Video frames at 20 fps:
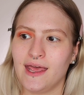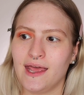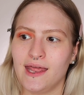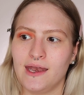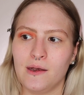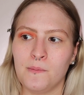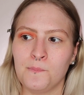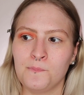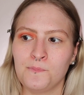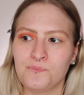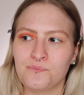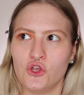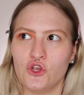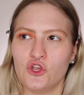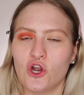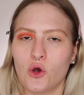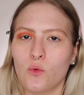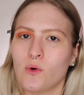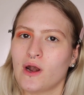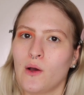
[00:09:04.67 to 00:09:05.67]
then,
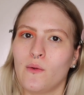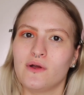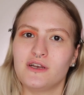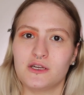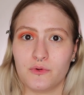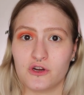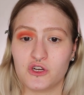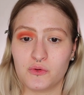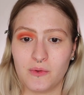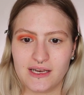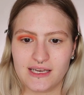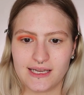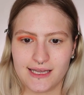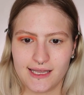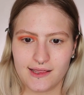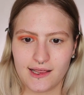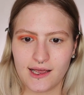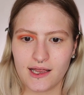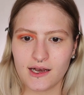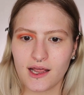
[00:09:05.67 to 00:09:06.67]
you know, when I went to brush my
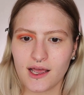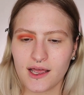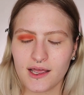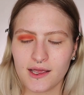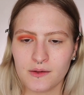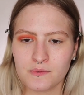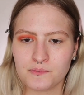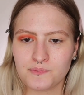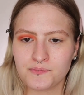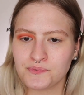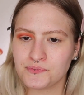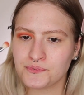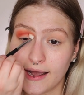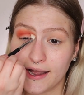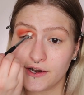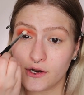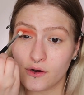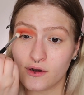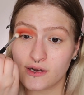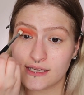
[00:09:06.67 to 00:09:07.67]
teeth that night,
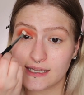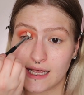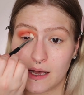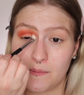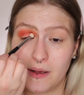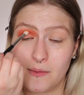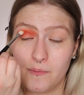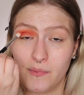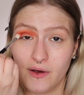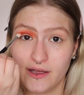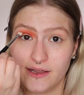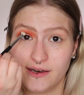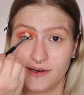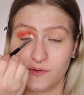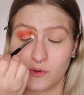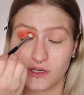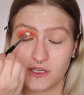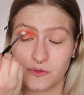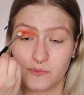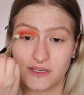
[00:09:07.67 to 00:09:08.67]
I noticed that my
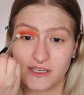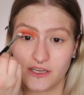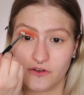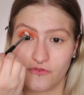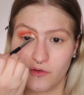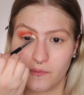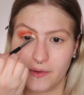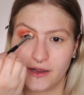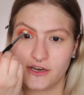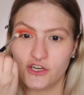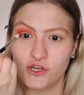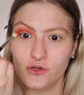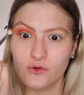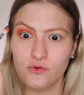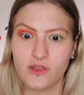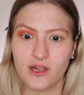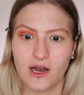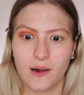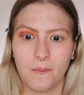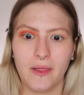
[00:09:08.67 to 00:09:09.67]
button was missing from my
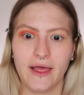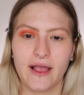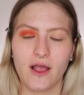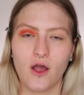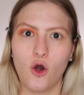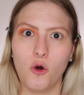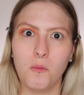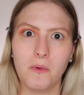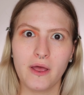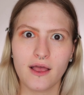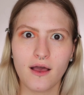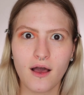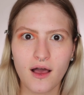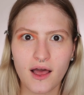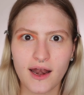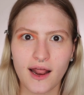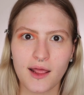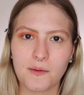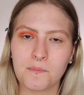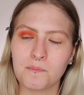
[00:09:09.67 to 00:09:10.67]
tooth, and I'm like, oh my
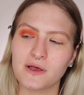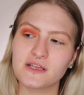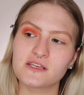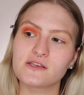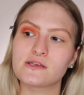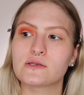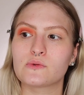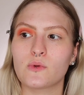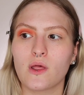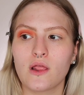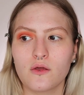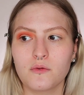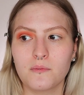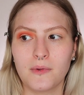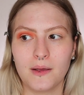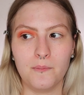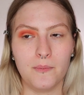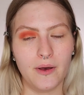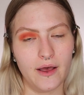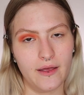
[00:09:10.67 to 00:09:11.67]
god, I must have swallowed
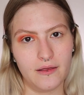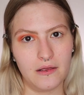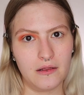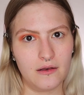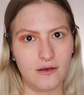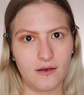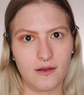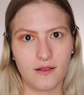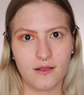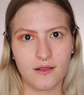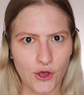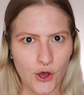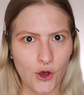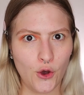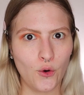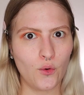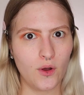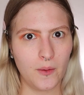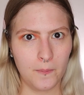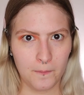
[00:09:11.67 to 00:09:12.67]
my button.
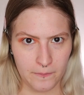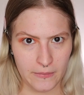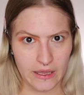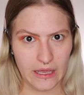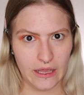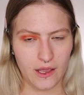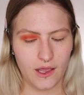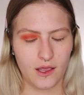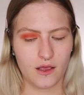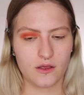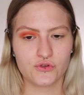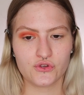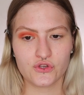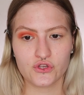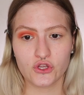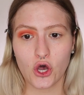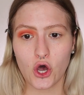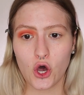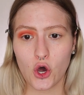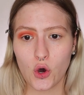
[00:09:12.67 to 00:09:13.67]
Go me.
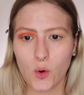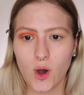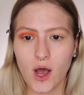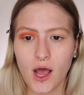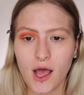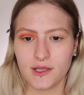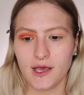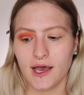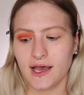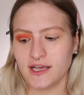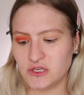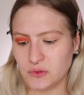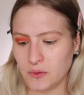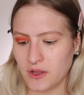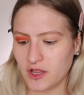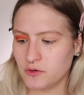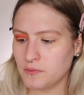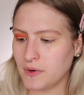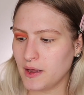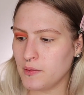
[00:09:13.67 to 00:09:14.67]
So yeah, I
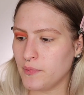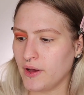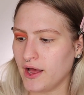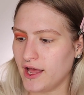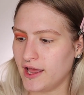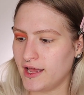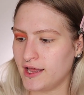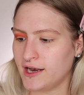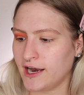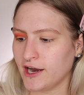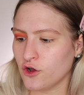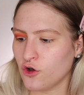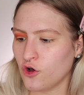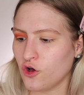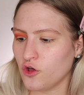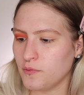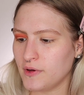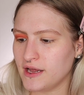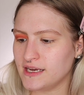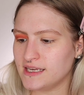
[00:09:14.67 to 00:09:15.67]
swallowed my button. I
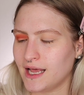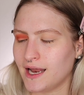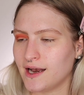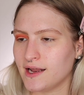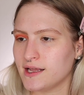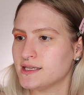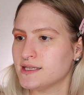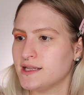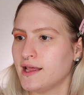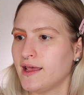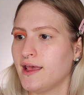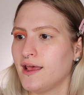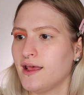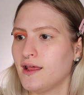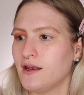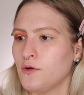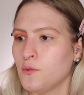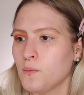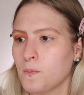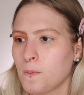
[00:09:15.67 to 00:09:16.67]
called my dentist,
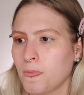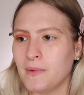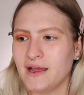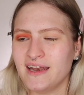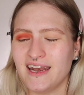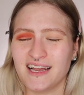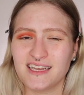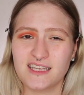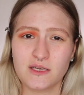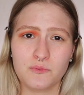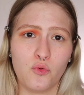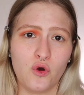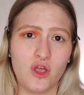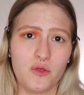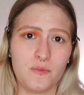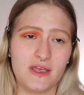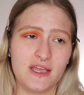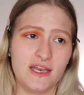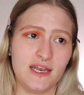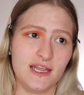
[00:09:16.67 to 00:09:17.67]
and my next
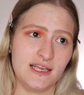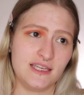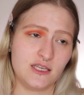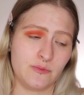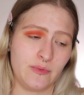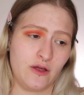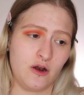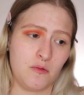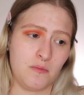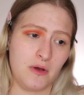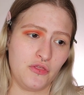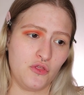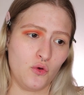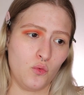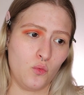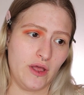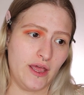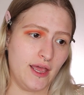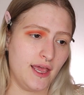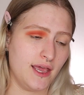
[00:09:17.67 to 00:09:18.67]
appointment is about a month
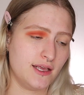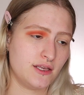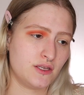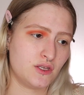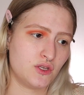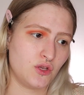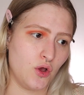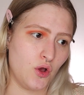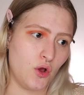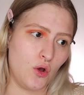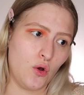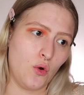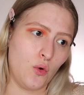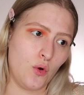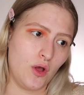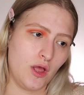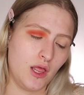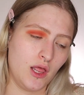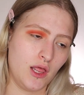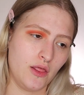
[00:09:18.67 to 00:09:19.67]
away,
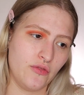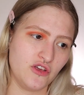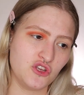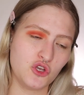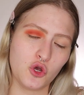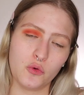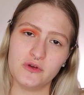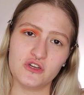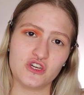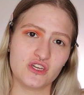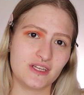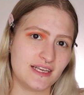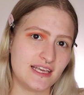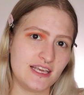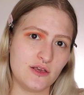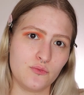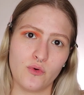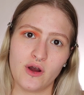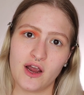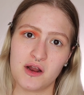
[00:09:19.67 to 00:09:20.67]
so they told me just to
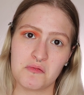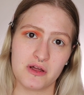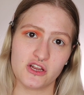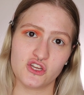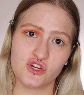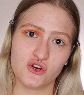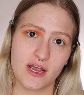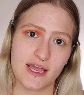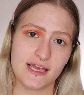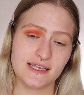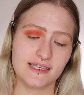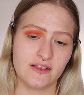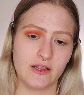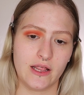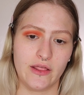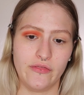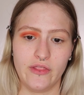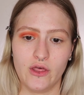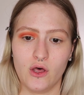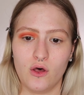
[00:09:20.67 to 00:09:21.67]
keep wearing my trays, and
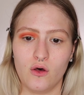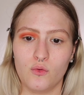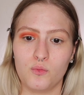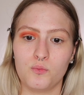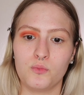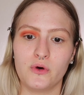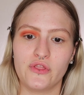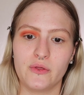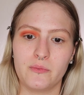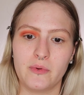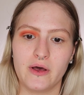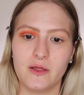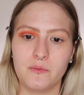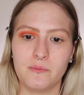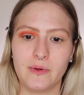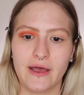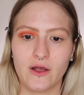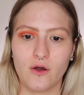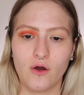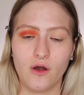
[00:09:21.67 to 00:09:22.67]
then they'll put the button
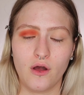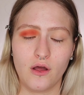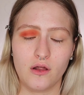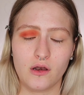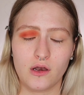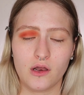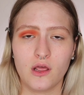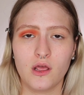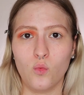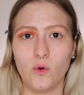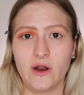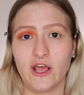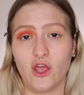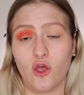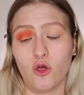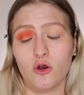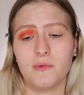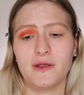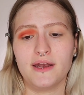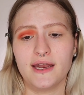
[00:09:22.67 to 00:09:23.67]
back on when I
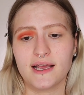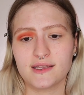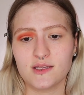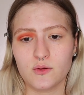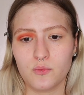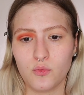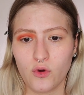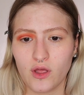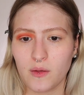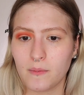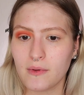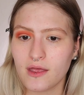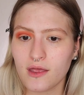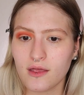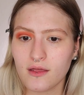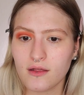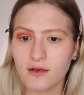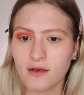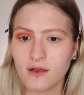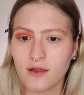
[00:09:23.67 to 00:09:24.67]
go to my next
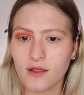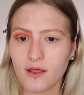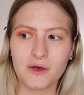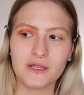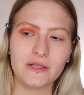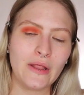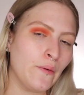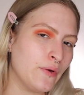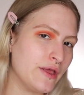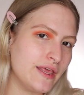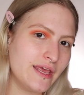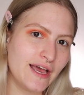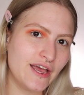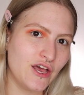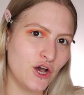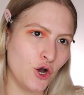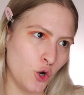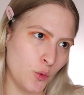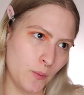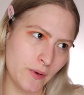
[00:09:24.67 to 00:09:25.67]
appointment. But low-key, I
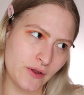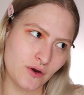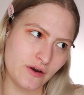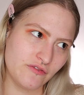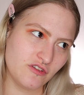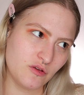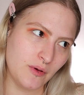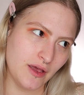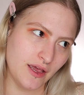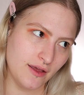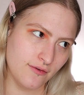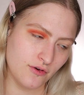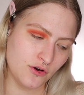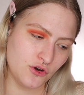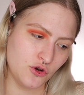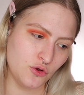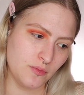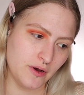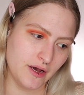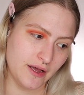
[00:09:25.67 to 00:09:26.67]
hope I don't have to pay for
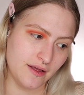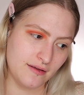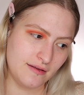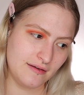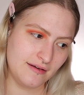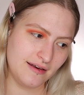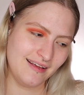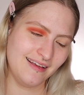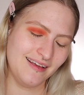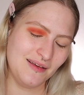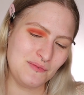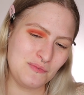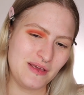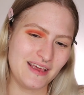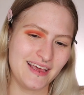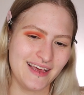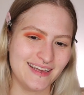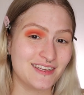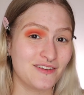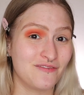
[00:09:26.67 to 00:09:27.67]
a new button
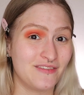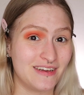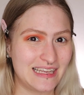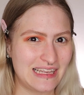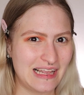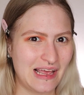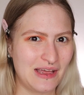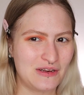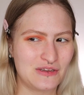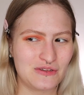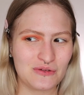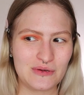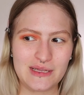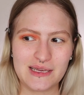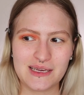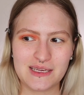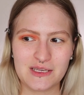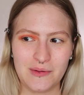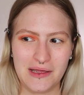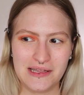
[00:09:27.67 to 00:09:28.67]
because Invisalign is
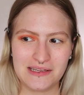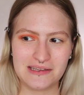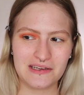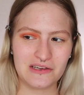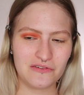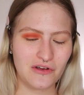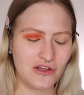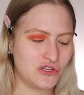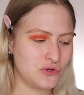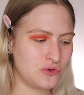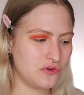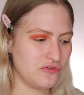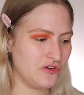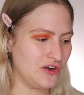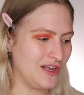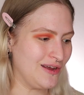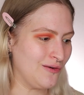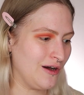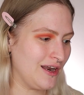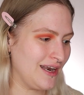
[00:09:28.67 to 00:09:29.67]
really expensive. I'll do a
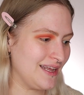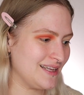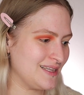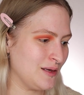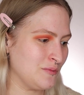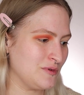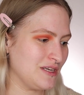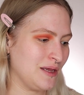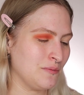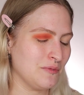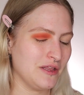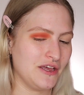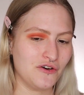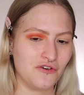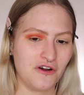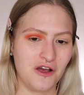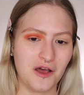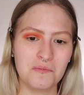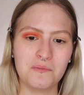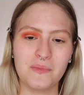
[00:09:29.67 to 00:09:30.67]
video on it sometime
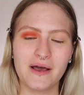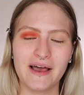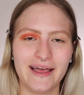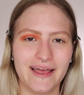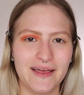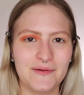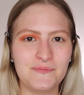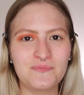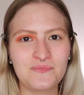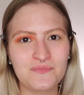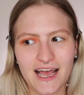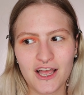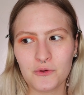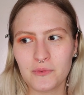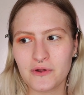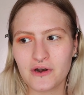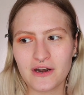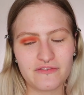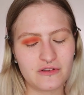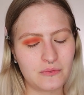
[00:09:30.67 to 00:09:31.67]
later on, but I
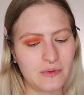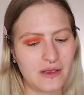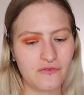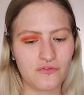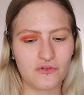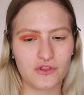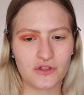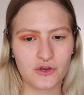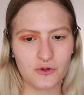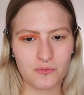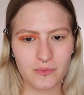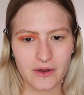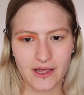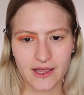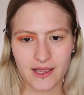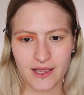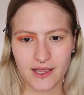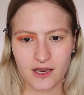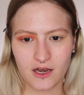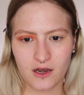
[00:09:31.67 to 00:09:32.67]
hope I don't have to pay for the new
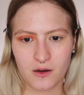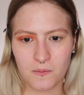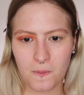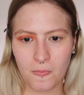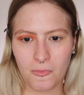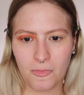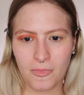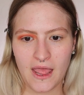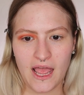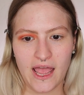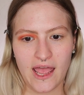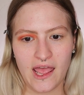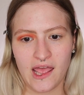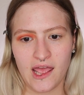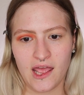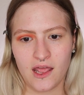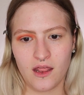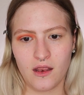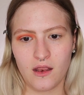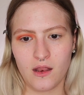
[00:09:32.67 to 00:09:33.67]
button.
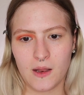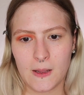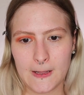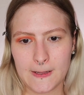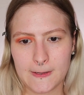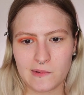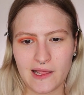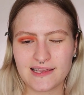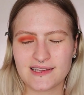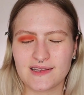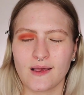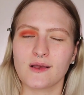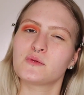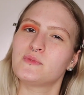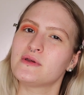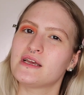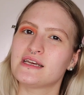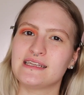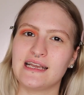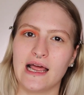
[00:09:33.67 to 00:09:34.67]
And it sucks
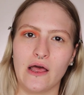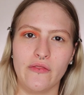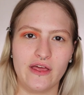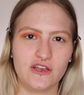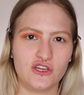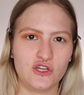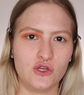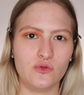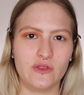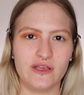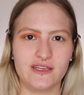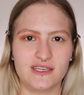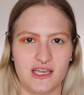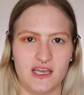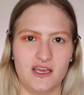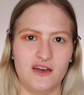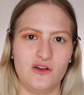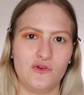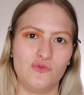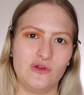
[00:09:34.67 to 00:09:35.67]
because now that tooth isn't
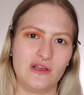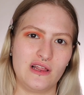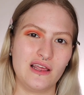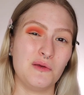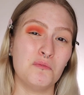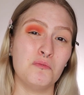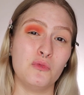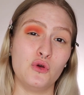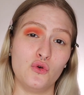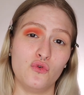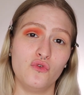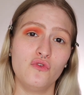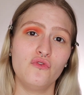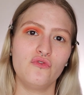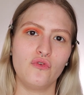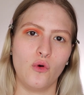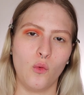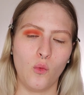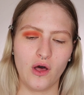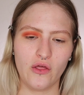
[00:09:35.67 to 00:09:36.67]
gonna really
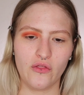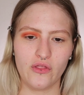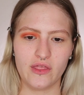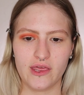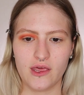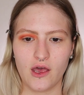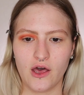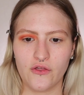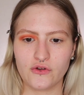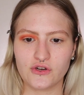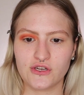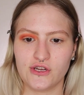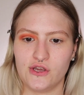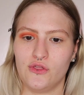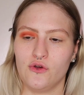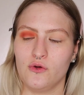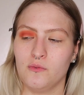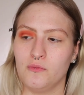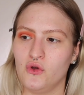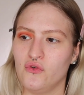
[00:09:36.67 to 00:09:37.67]
move while the other
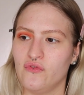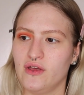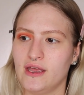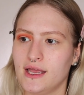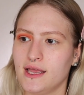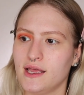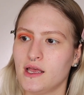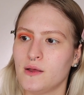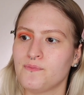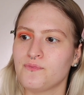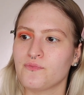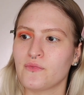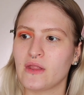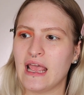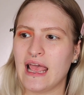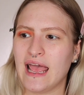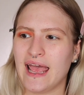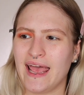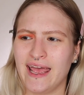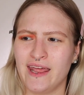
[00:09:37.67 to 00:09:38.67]
teeth are moving.
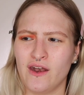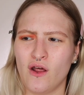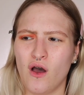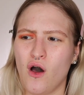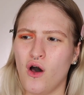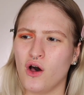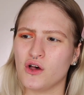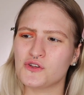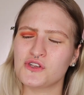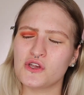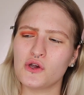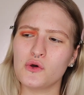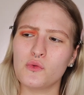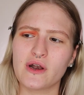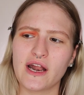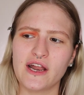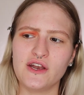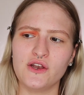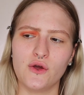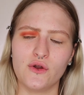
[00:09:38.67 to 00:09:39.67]
And also
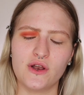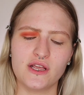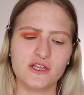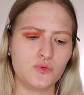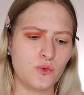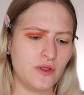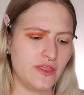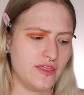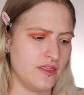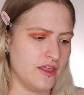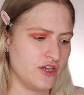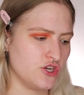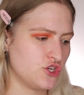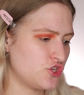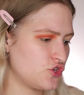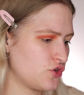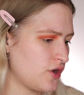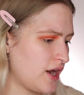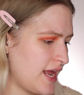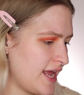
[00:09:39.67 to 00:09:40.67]
what I noticed with this
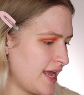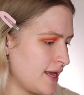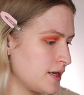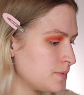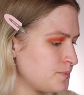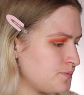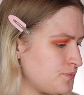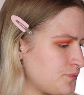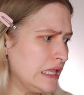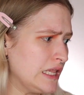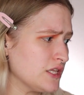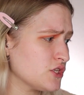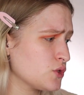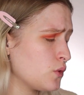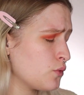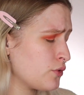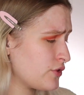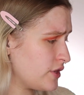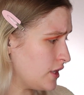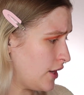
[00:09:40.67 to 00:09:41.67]
tray, let's
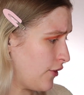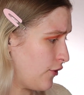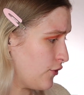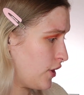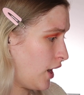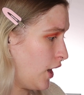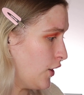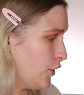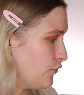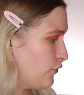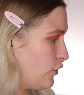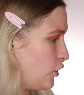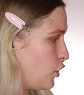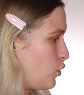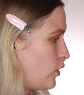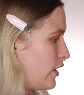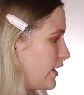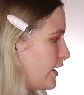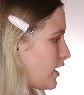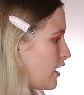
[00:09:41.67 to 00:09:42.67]
go in with another color real
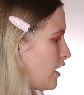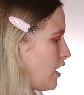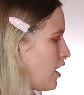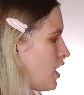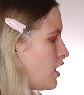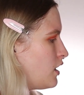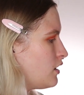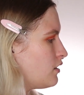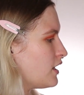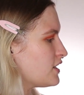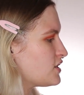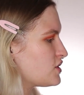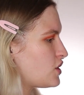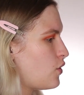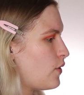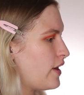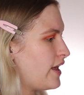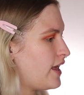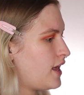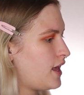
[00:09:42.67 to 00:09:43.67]
quick. Let's
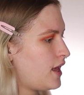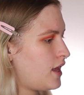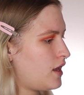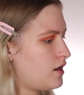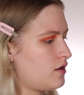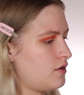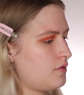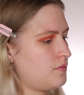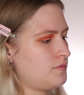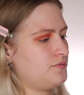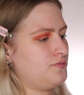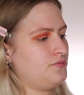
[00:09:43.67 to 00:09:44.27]
go in